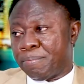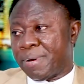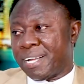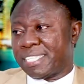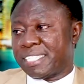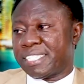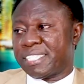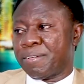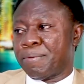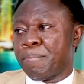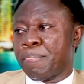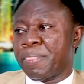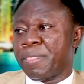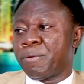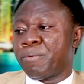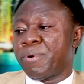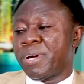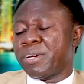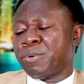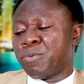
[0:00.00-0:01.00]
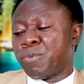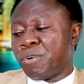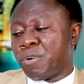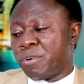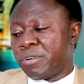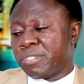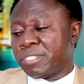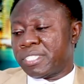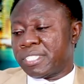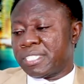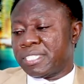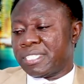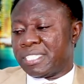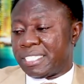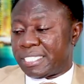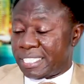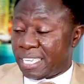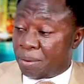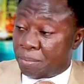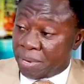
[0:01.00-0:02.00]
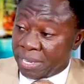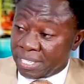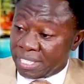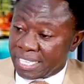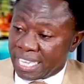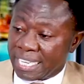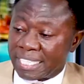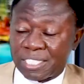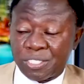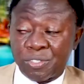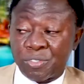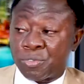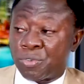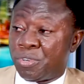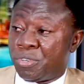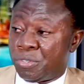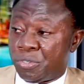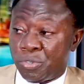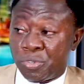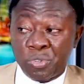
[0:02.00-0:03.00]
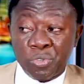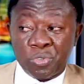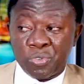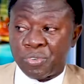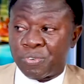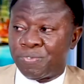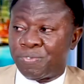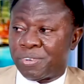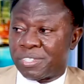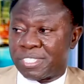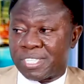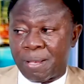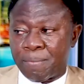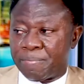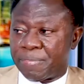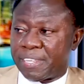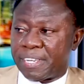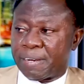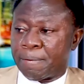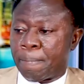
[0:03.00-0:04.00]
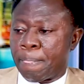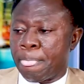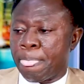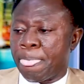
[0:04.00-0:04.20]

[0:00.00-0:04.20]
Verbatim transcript: But when God determines that He's going to use you for something,